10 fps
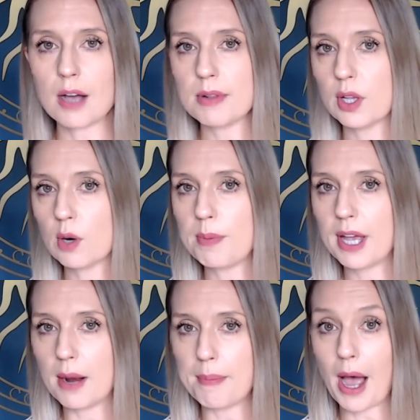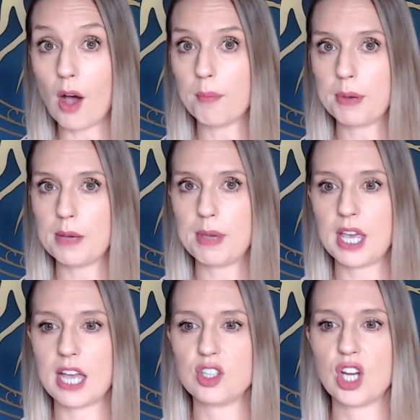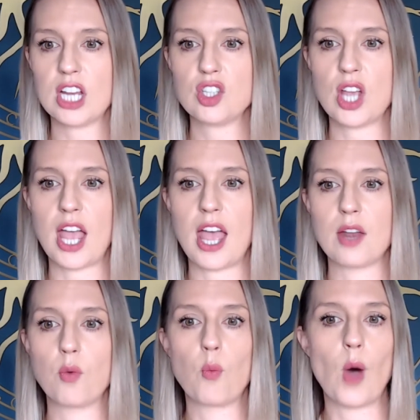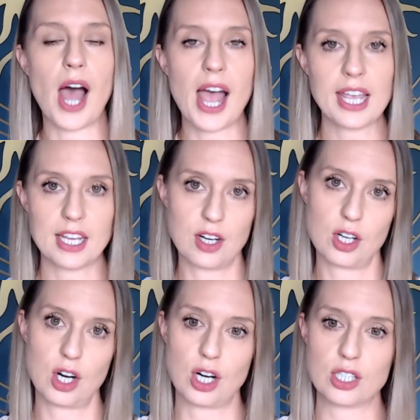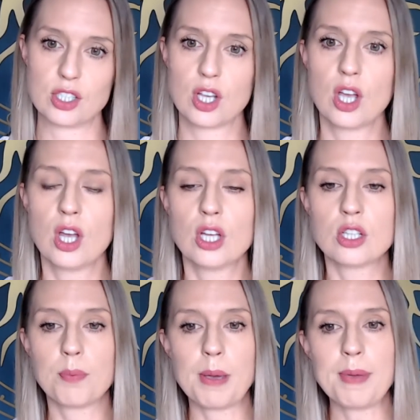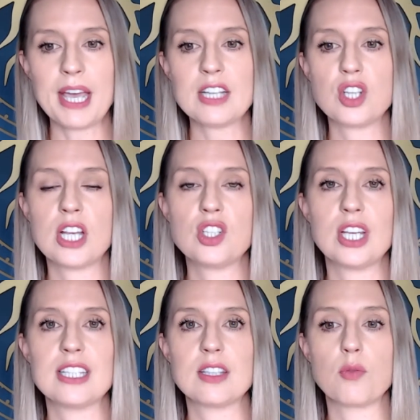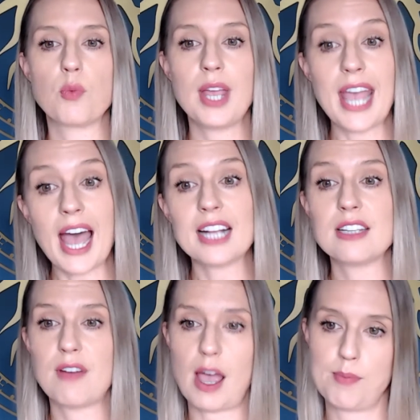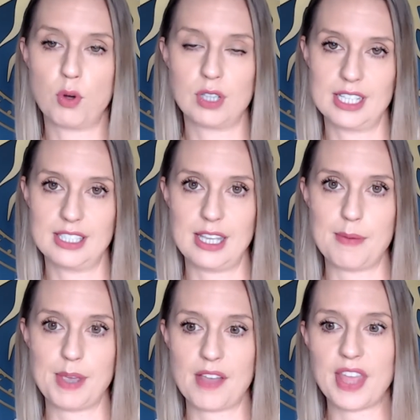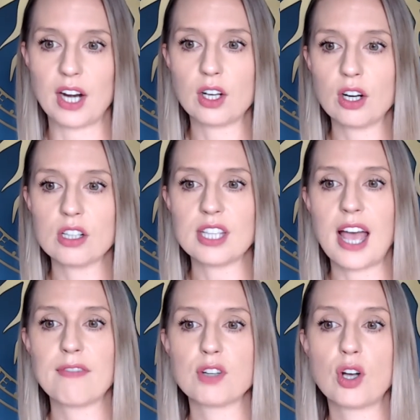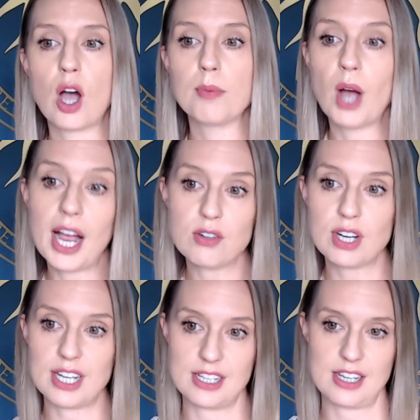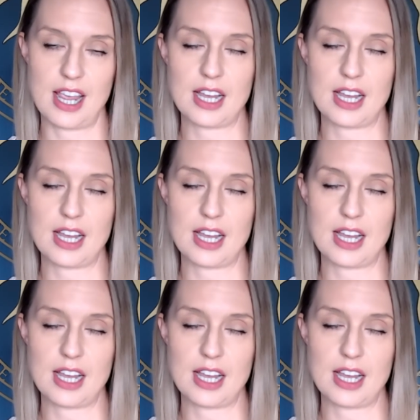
little bit about PPHH and why it occurs. So PPHH is a reactive hypoglycemia that occurs after carbohydrate intake,